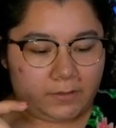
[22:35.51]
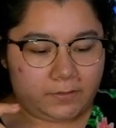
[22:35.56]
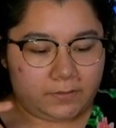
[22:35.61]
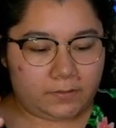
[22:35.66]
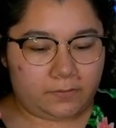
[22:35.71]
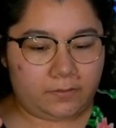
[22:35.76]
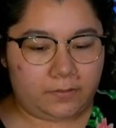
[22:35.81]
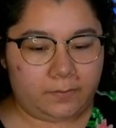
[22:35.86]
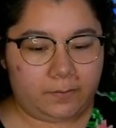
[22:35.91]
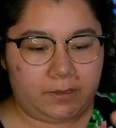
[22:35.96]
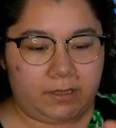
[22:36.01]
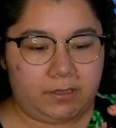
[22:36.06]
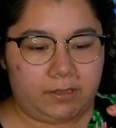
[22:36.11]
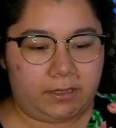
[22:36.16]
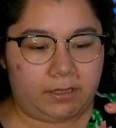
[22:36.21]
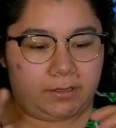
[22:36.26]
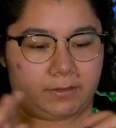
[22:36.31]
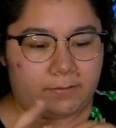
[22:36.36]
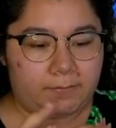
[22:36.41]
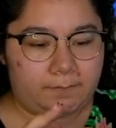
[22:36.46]
So it'd be
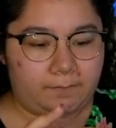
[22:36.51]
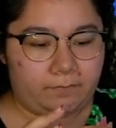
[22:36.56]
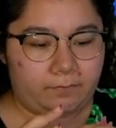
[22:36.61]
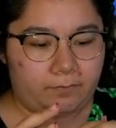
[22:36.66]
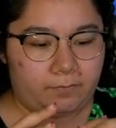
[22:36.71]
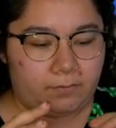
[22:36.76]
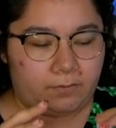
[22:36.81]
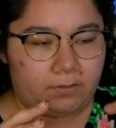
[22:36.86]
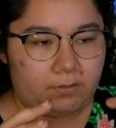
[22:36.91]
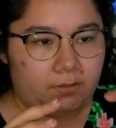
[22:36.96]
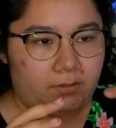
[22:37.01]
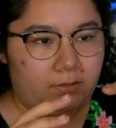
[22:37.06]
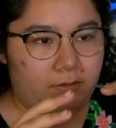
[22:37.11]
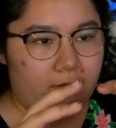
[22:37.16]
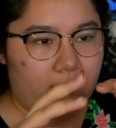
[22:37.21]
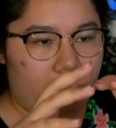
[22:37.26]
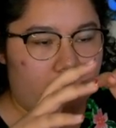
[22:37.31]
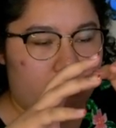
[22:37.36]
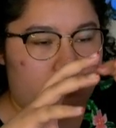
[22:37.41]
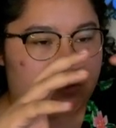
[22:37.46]
like
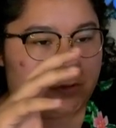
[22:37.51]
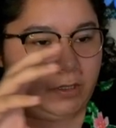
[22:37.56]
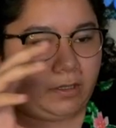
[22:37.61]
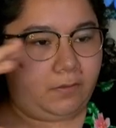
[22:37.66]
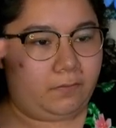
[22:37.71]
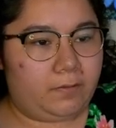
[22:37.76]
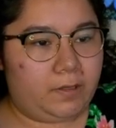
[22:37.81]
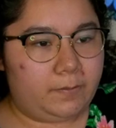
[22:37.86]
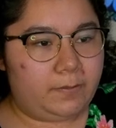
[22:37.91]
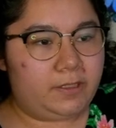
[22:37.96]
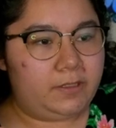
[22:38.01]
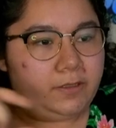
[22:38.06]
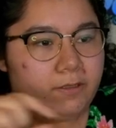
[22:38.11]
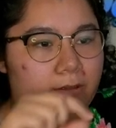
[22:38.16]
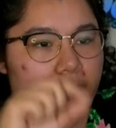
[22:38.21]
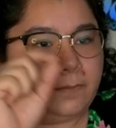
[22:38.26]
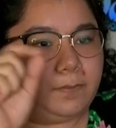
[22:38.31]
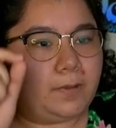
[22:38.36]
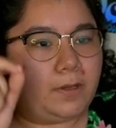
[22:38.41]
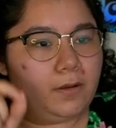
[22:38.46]
a string ribbon and then
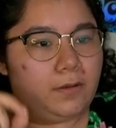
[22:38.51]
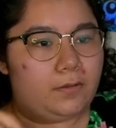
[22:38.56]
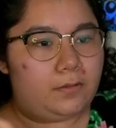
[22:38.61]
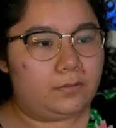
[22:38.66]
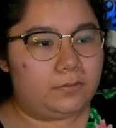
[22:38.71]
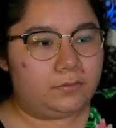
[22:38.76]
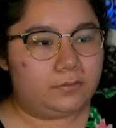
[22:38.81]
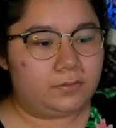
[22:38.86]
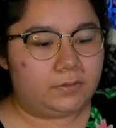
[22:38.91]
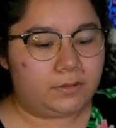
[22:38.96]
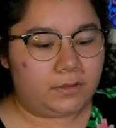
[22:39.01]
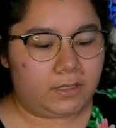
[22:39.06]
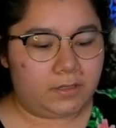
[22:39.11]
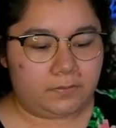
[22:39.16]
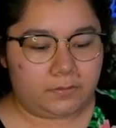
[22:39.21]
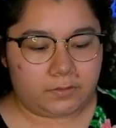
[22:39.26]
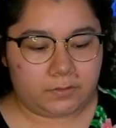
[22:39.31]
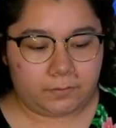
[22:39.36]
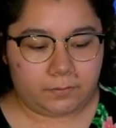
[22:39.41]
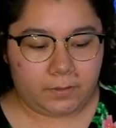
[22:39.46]
a bow. And it
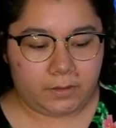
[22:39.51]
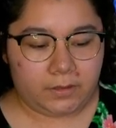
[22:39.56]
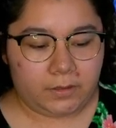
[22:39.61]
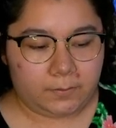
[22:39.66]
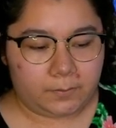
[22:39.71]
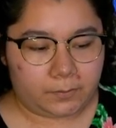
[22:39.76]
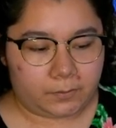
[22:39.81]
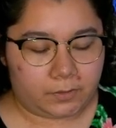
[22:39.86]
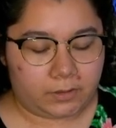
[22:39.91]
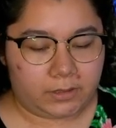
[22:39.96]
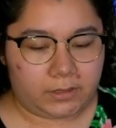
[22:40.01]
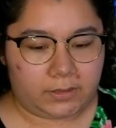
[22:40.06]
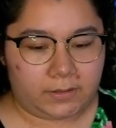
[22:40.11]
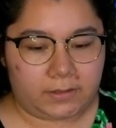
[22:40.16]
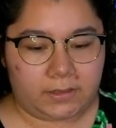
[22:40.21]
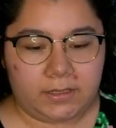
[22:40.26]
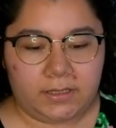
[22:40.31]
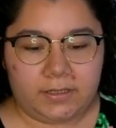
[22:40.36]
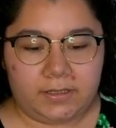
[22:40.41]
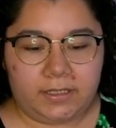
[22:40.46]
was really pretty.
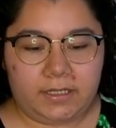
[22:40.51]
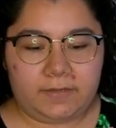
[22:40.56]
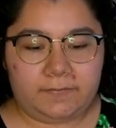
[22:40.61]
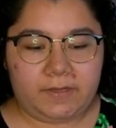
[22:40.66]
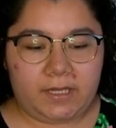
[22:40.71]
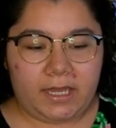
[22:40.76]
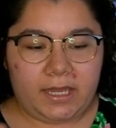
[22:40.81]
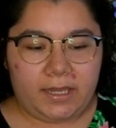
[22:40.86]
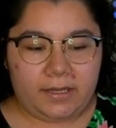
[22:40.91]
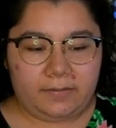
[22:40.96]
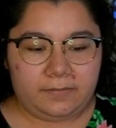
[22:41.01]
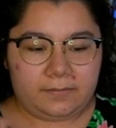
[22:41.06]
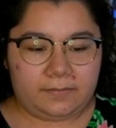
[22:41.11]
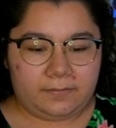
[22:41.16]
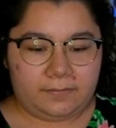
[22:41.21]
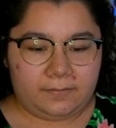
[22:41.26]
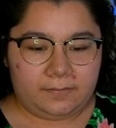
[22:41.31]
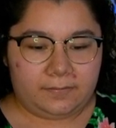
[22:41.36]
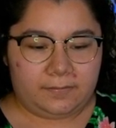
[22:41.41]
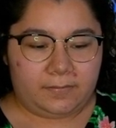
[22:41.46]
Like if they had,
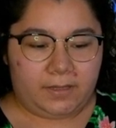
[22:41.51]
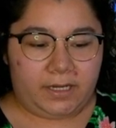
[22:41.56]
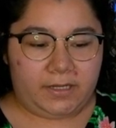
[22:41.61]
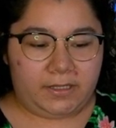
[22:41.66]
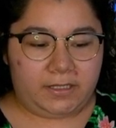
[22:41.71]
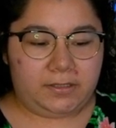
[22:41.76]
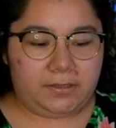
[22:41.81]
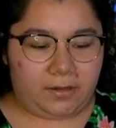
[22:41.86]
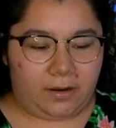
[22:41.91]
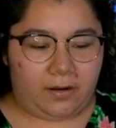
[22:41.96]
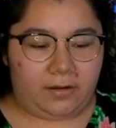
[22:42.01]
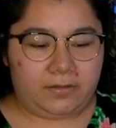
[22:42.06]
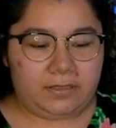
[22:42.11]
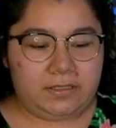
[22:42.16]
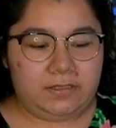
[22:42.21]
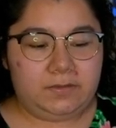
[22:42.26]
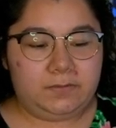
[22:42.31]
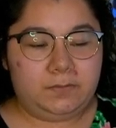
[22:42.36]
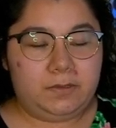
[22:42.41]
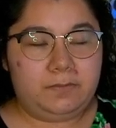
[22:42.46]
I think
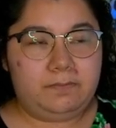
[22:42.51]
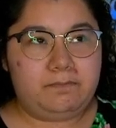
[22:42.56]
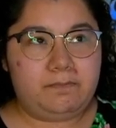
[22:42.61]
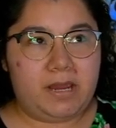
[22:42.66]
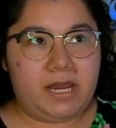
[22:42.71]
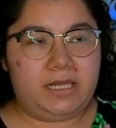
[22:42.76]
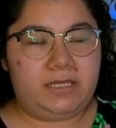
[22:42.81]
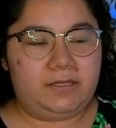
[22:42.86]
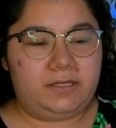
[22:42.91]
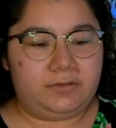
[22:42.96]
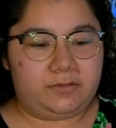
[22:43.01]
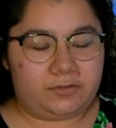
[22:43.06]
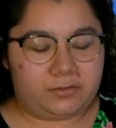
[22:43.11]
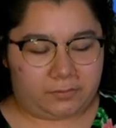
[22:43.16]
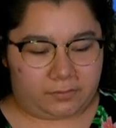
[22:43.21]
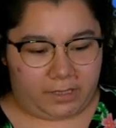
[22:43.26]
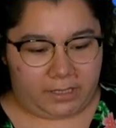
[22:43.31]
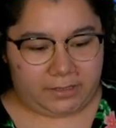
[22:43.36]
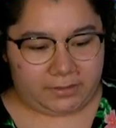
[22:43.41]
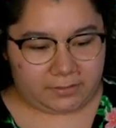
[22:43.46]
garlands would make this
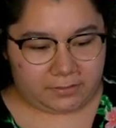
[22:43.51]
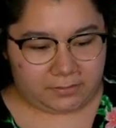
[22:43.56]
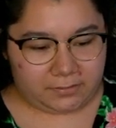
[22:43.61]
great.